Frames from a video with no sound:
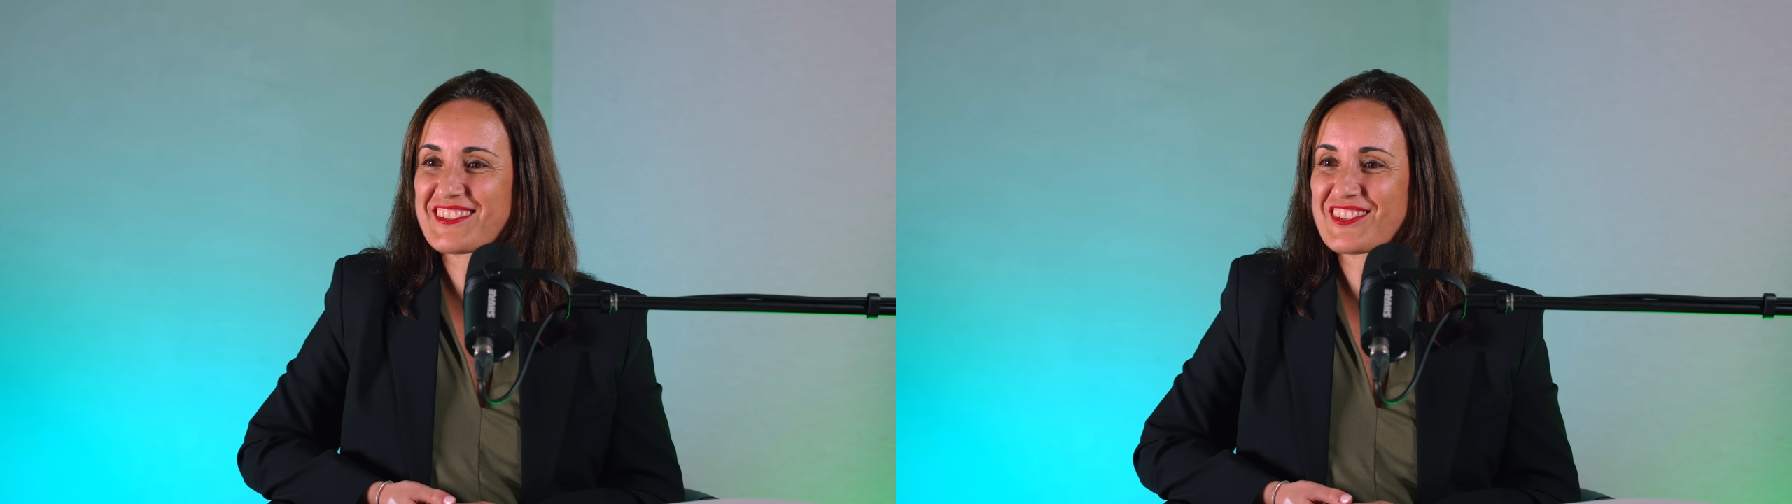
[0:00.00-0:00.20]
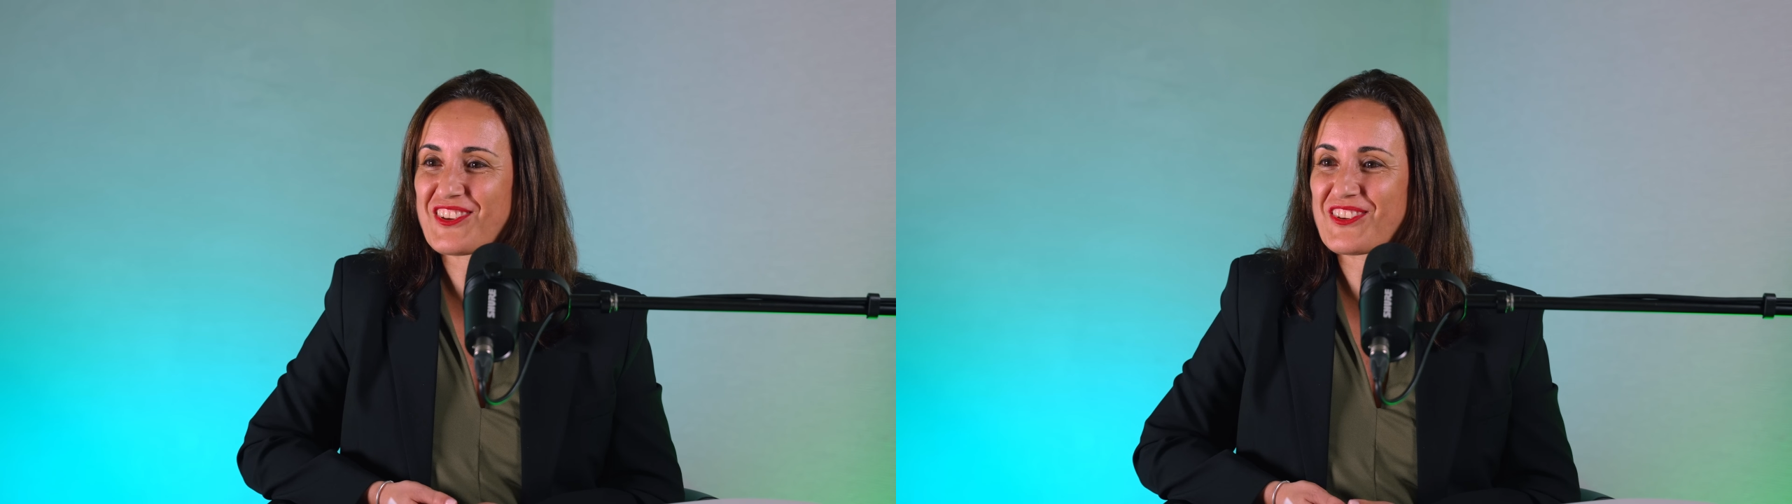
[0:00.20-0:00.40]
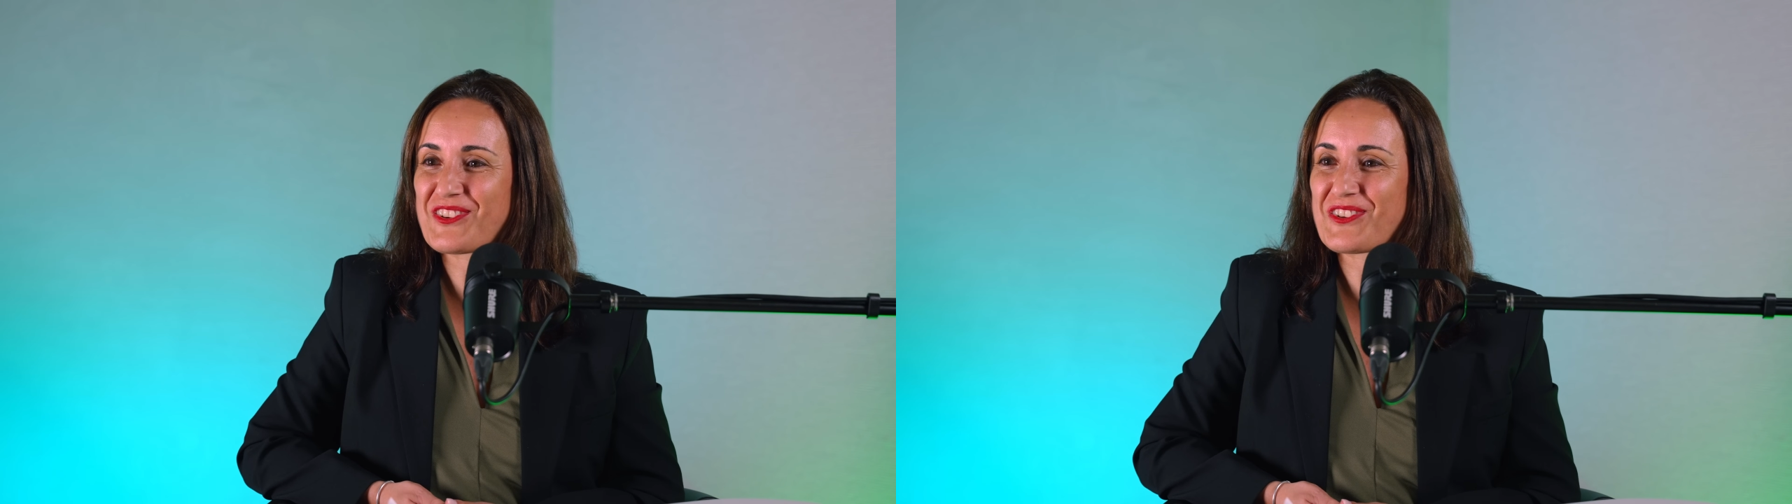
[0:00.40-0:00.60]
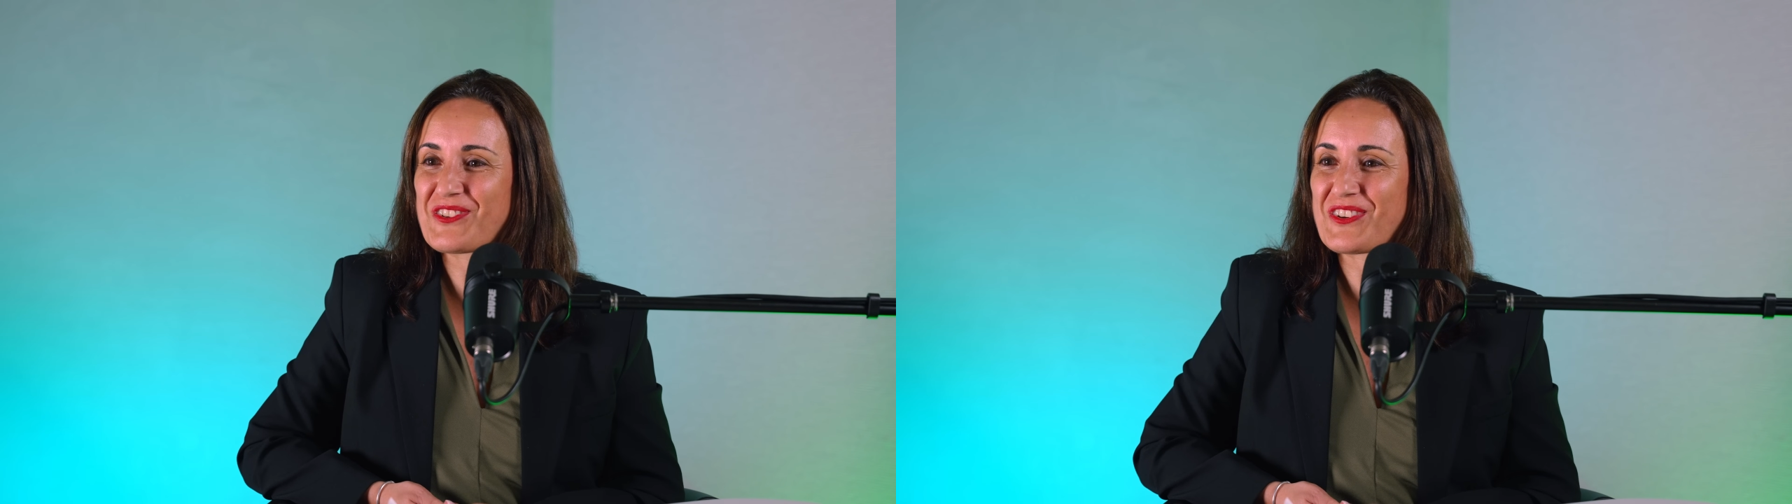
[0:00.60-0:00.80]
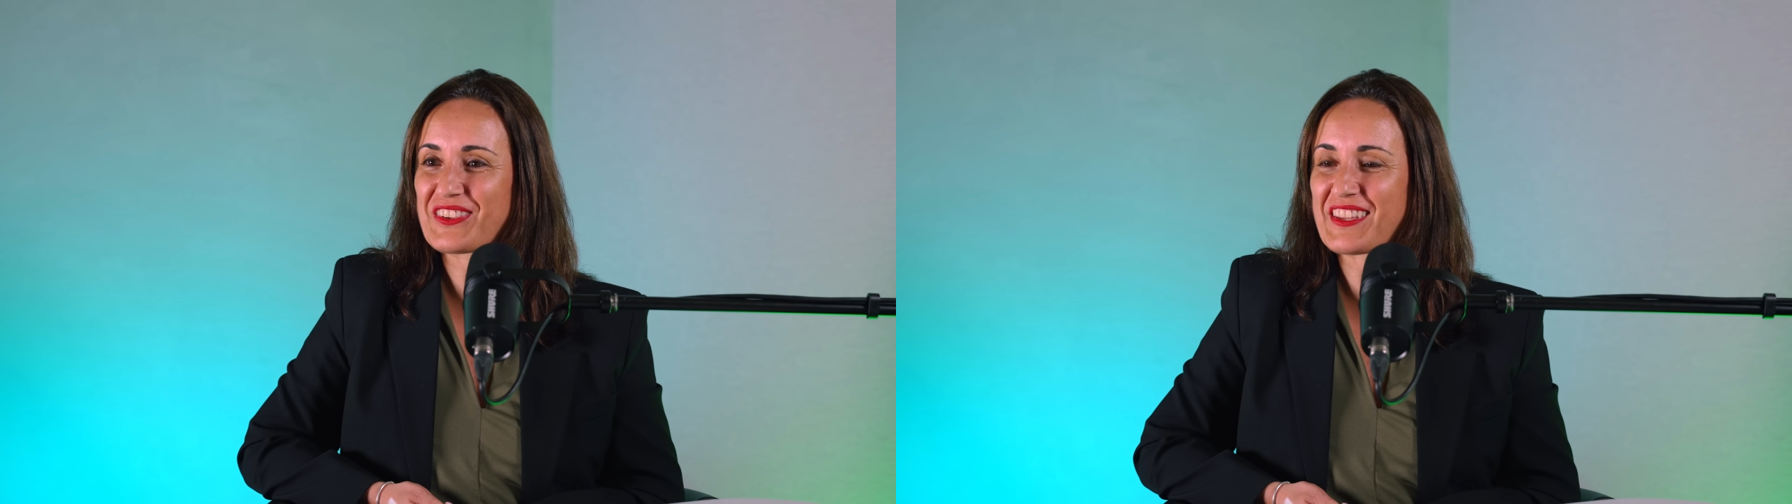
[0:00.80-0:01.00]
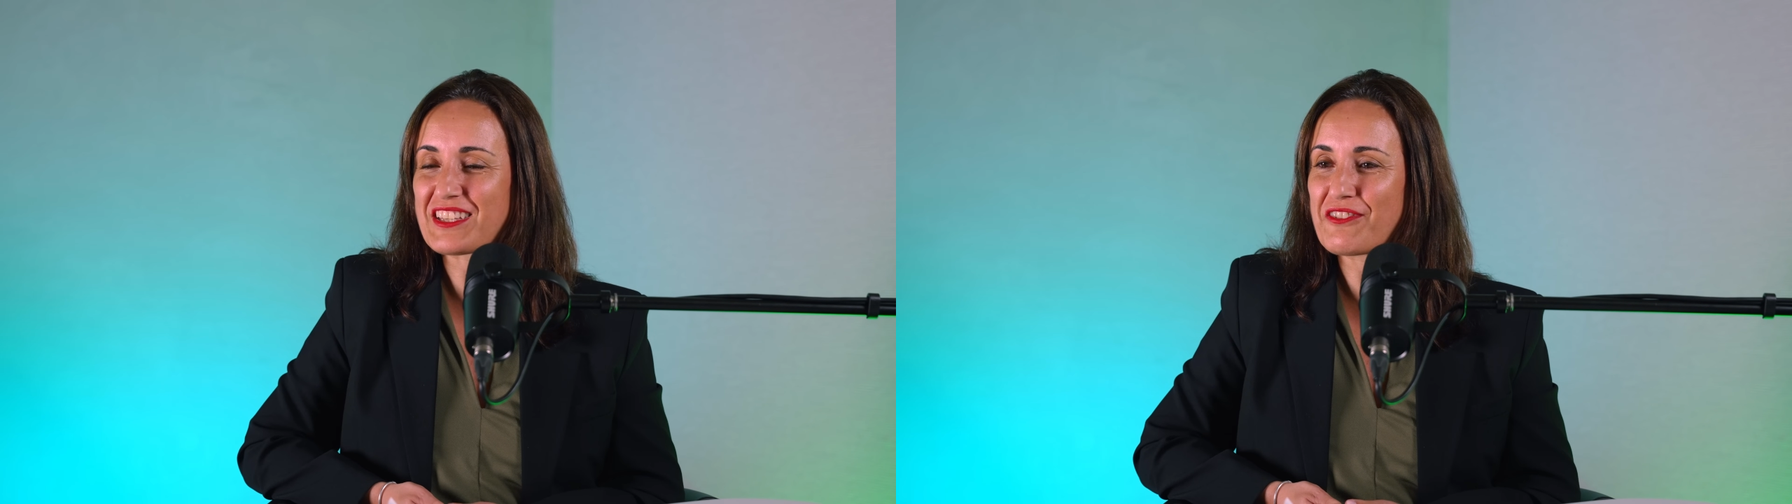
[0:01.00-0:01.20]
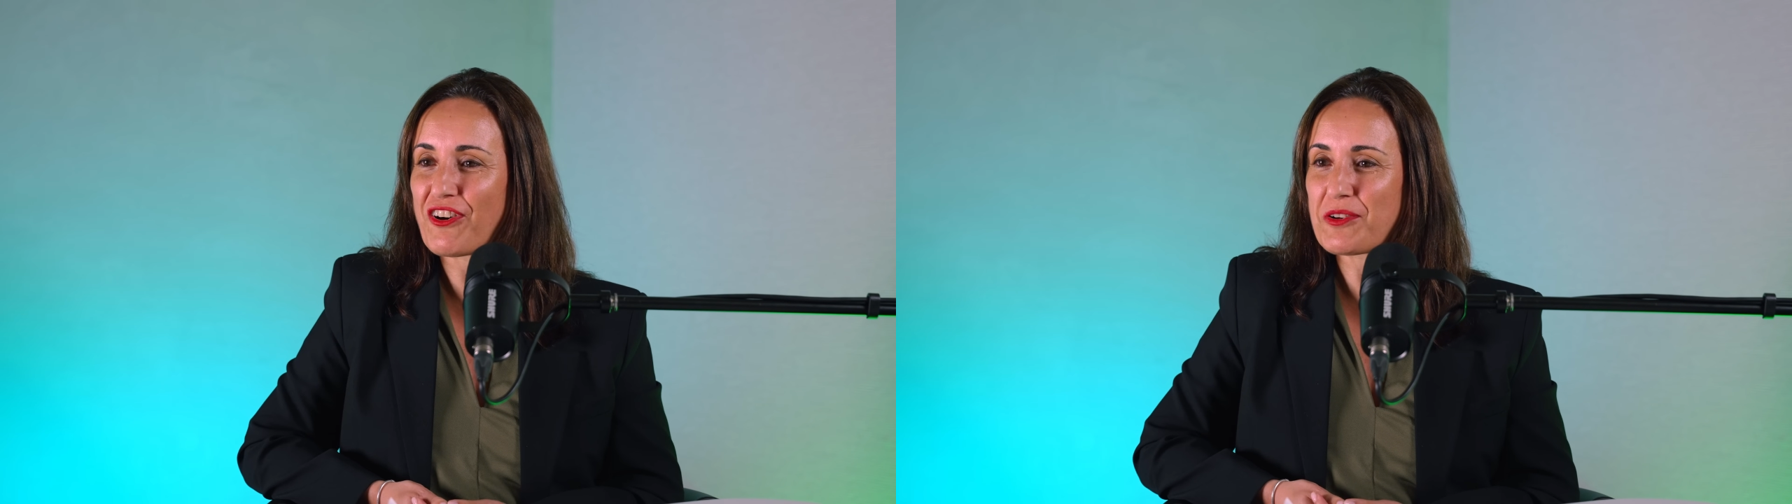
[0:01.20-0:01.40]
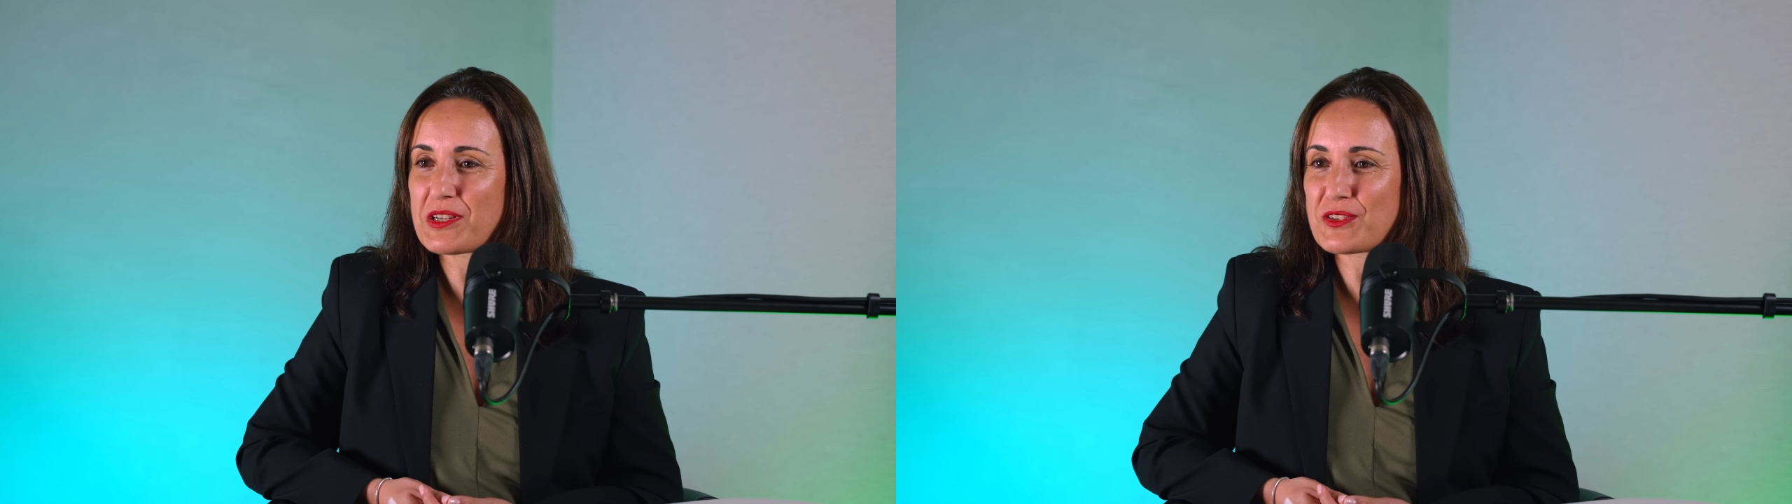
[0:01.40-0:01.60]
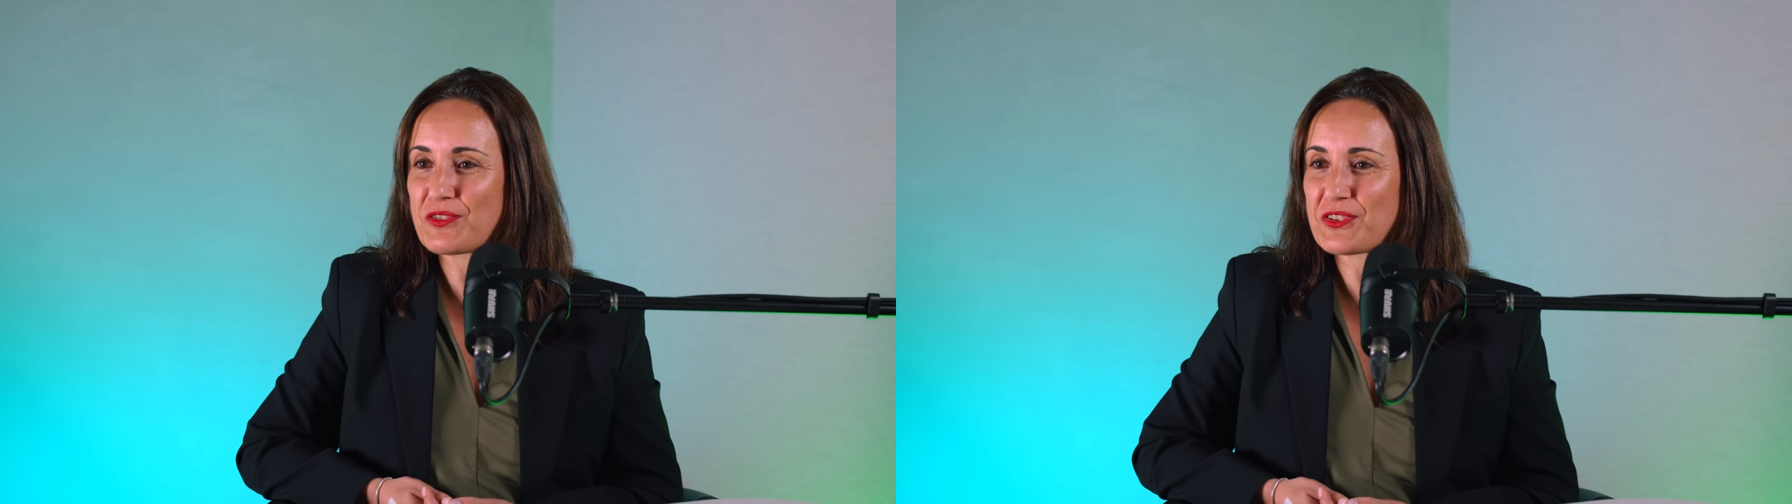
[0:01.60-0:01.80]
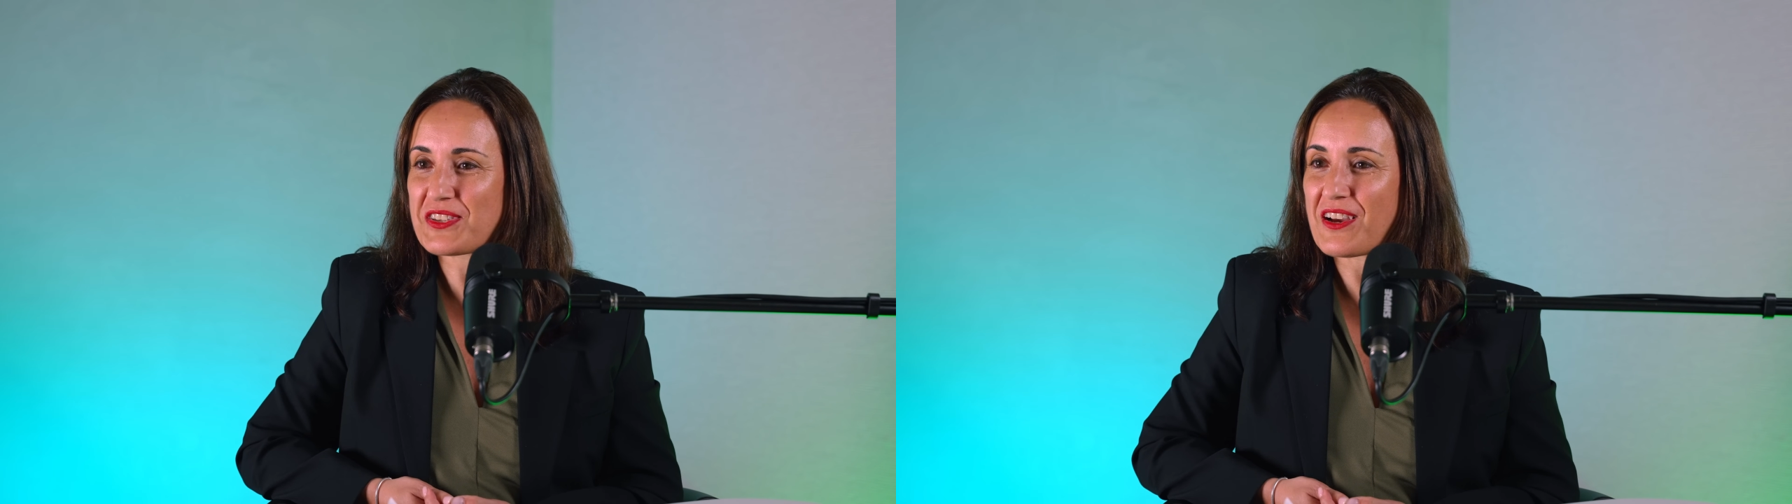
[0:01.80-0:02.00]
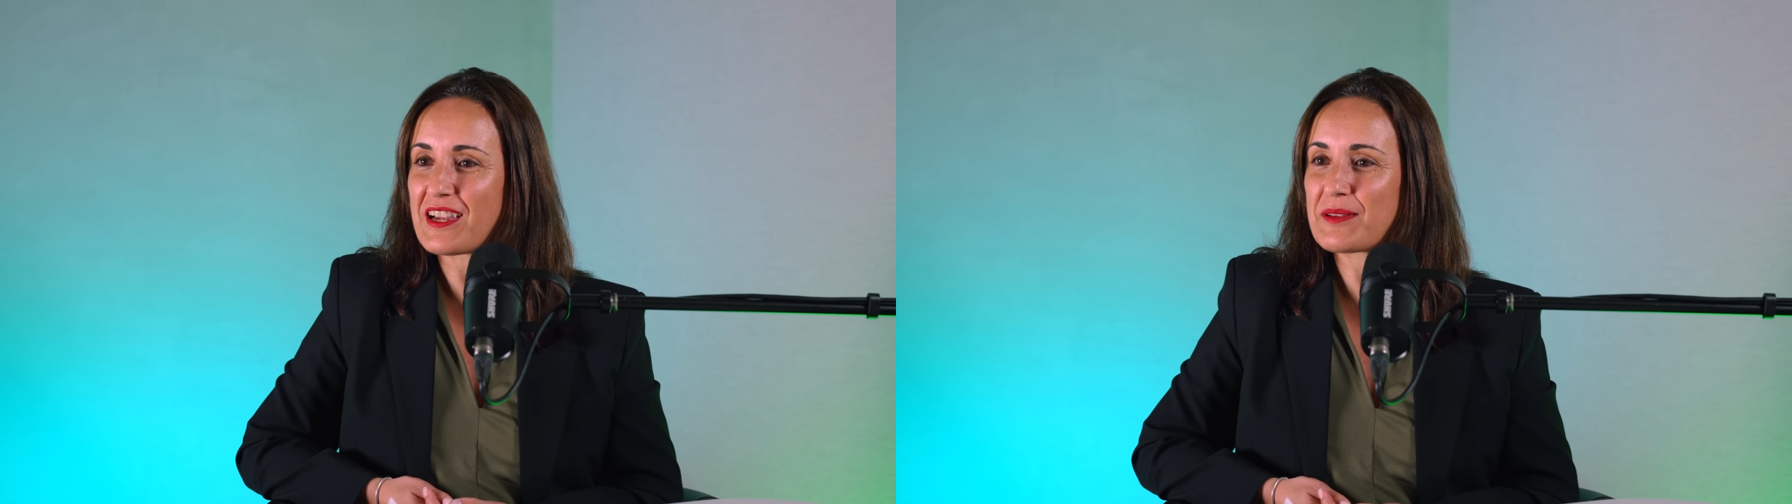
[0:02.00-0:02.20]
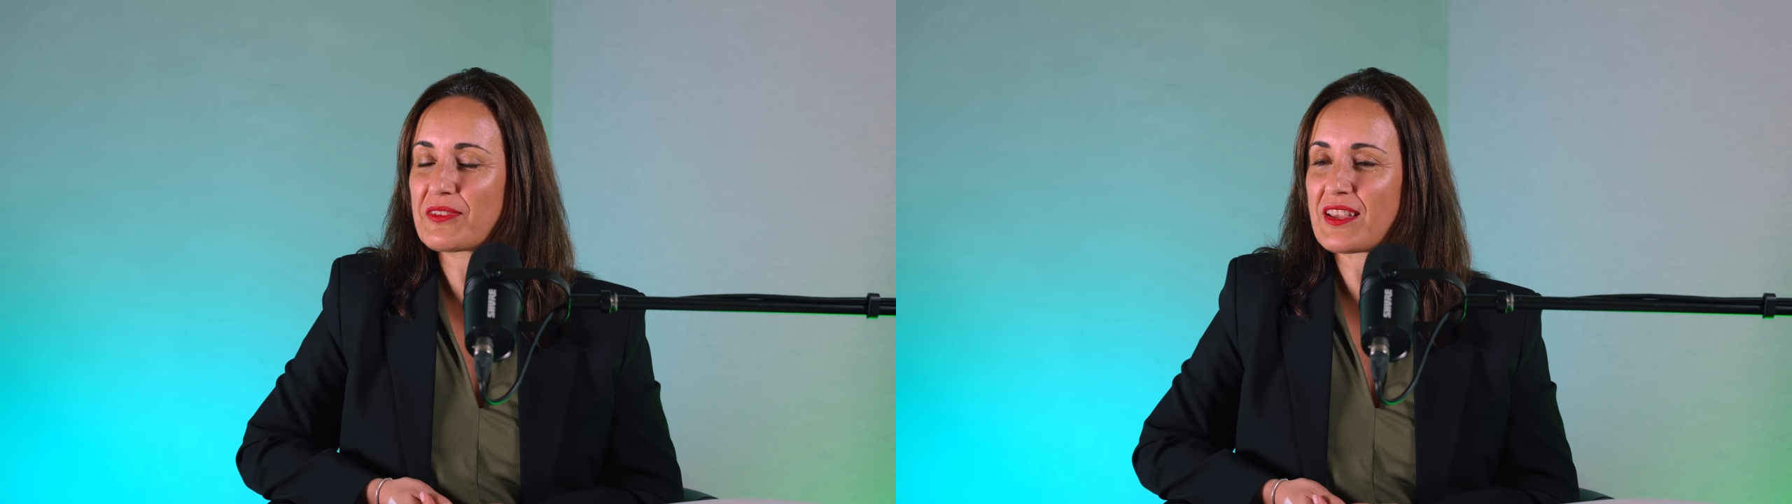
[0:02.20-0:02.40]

So thank you very much for your time.